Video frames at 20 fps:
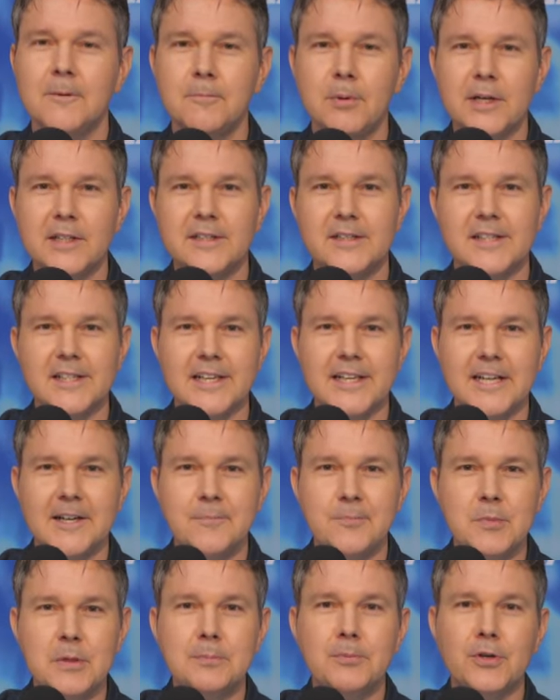But
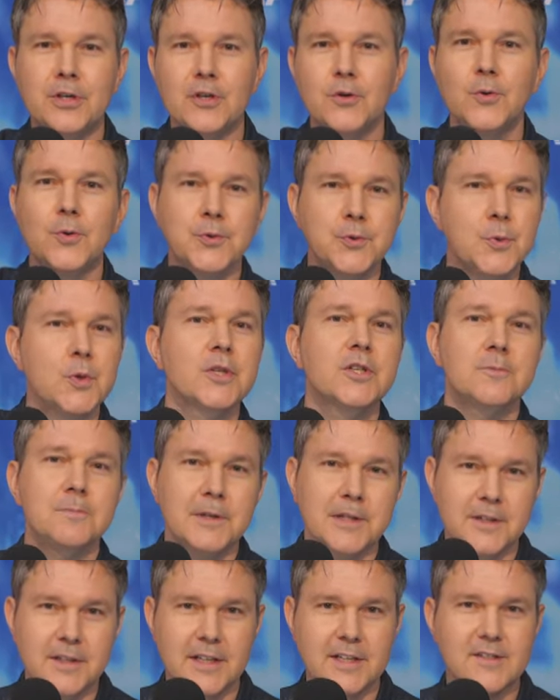it'd be pretty cool to
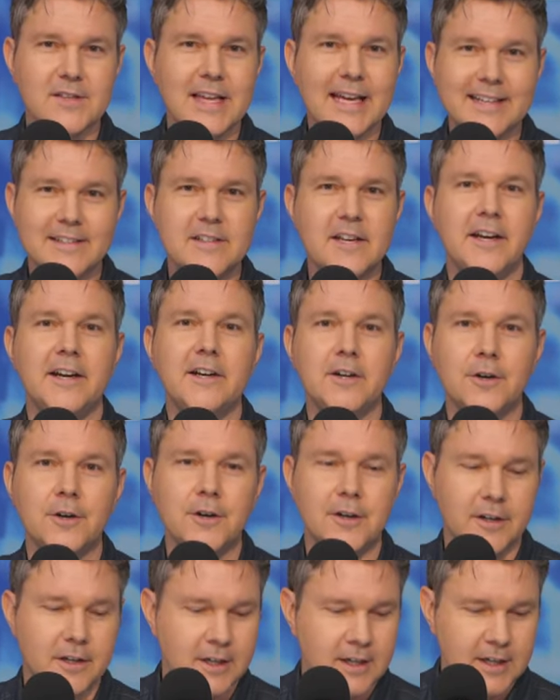experience that
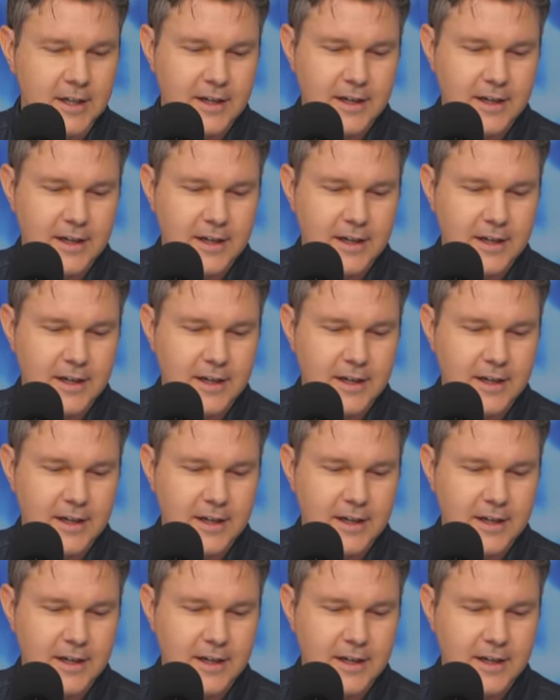terror